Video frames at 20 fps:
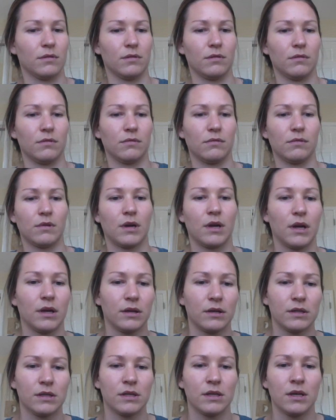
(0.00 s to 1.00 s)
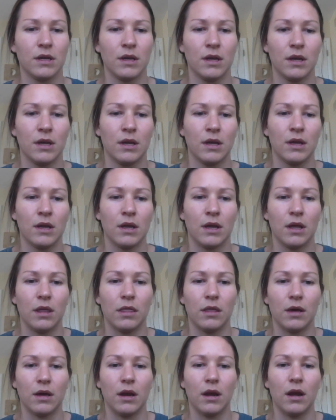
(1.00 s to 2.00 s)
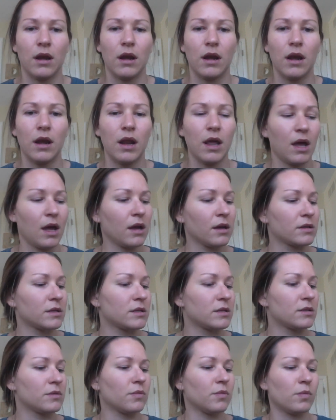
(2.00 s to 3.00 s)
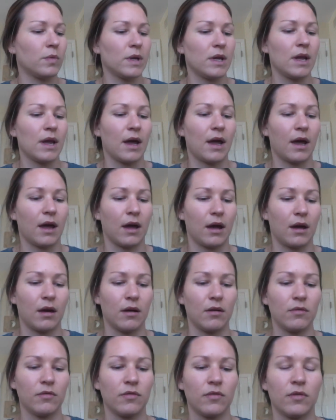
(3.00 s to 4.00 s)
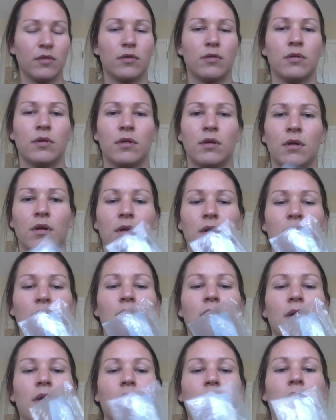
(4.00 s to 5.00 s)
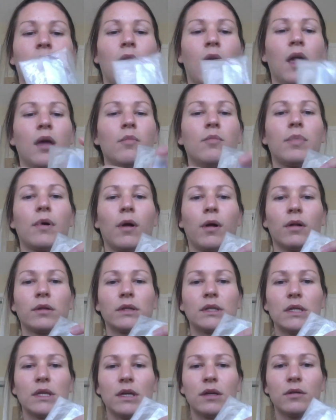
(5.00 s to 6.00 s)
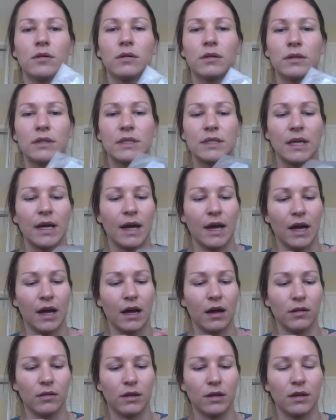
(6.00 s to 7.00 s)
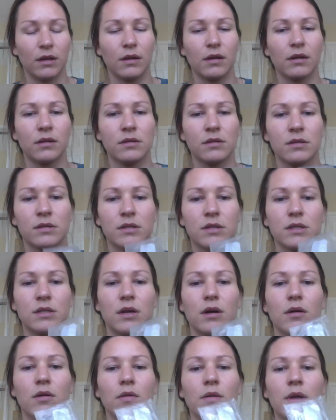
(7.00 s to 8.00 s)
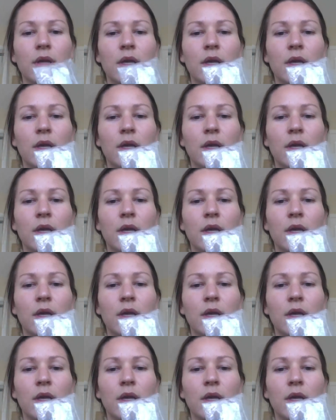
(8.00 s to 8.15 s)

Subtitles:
All right. And then next we have a bald eagle talon. So